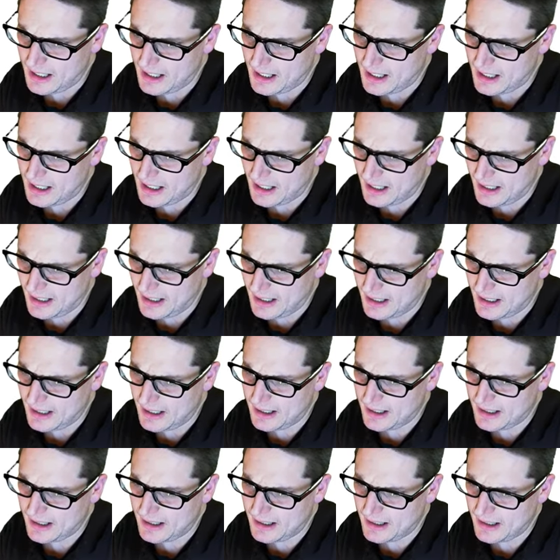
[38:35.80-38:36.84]

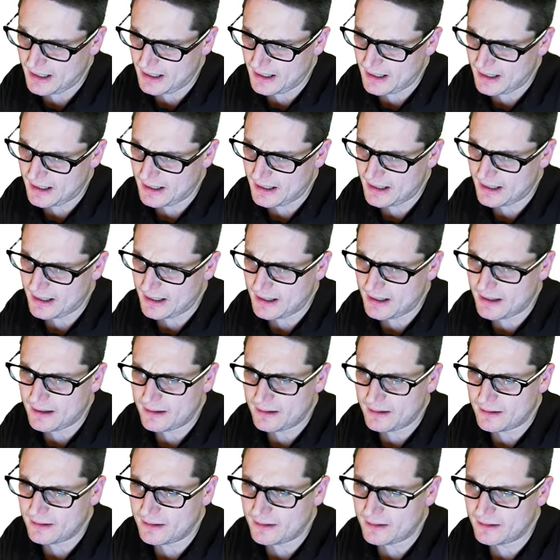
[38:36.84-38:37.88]

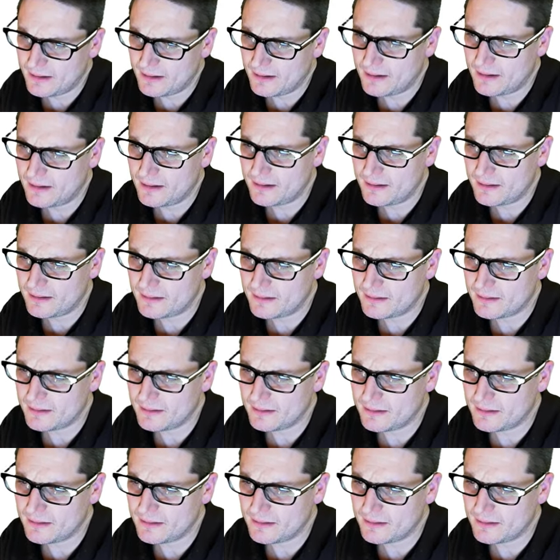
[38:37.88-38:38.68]
(no one is talking)